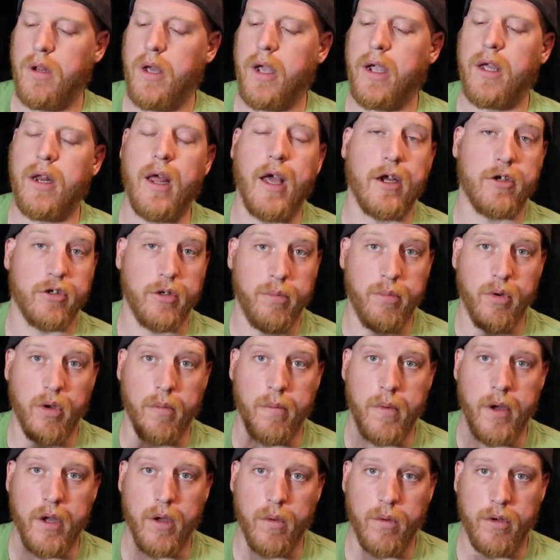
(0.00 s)
I can actually
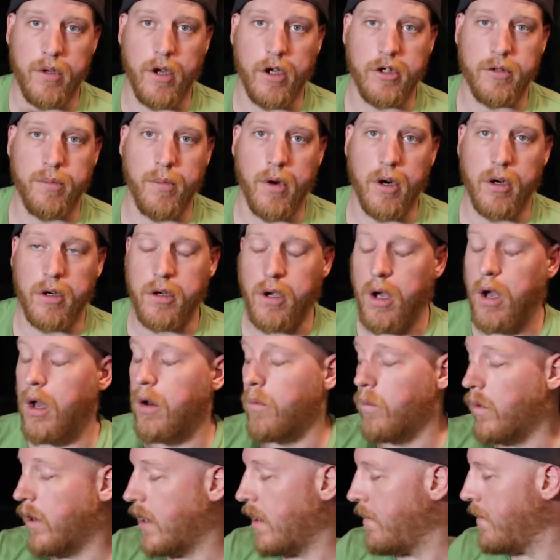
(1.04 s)
put my own touch mark
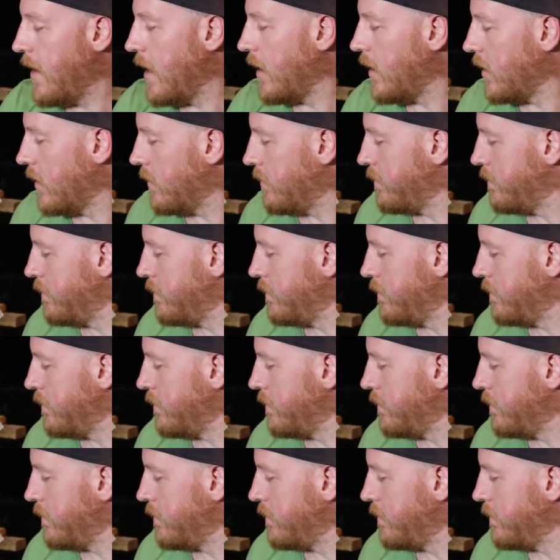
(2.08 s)
on what I'm making.